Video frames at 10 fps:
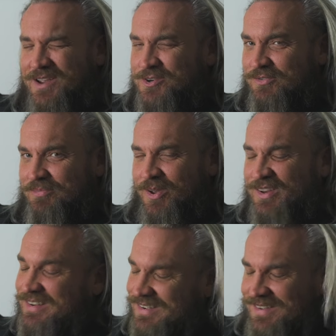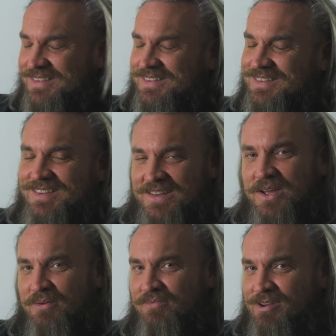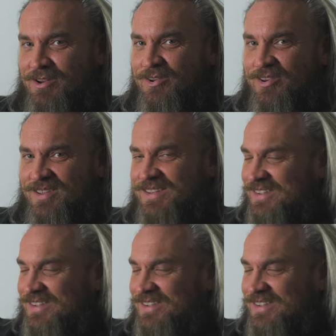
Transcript: passion of mine. I'm very good.